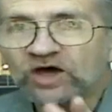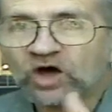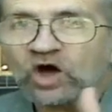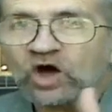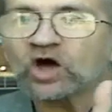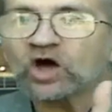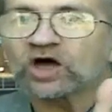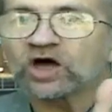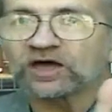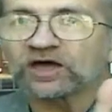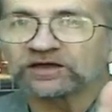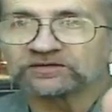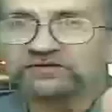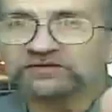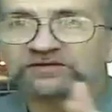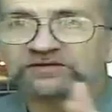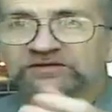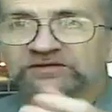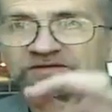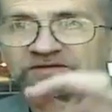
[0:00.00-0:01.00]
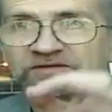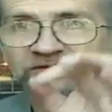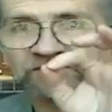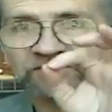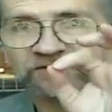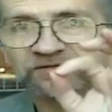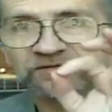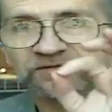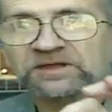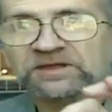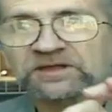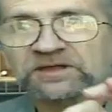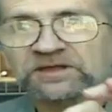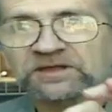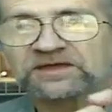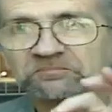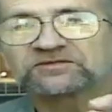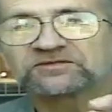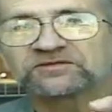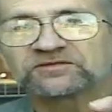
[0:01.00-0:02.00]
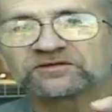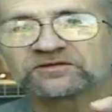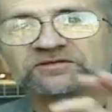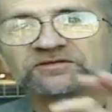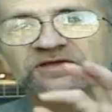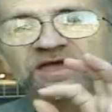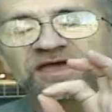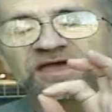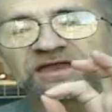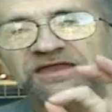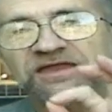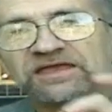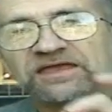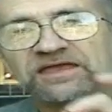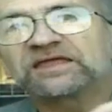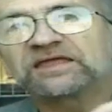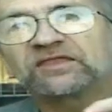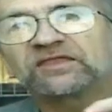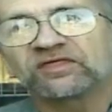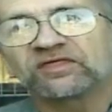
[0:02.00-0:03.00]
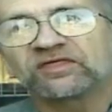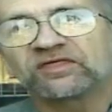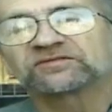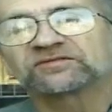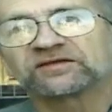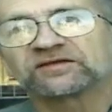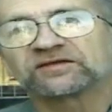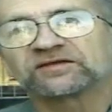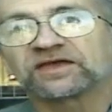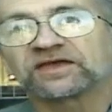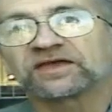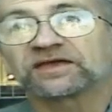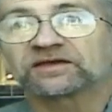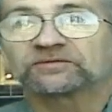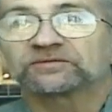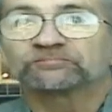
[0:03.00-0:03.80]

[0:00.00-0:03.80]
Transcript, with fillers: on places and in things like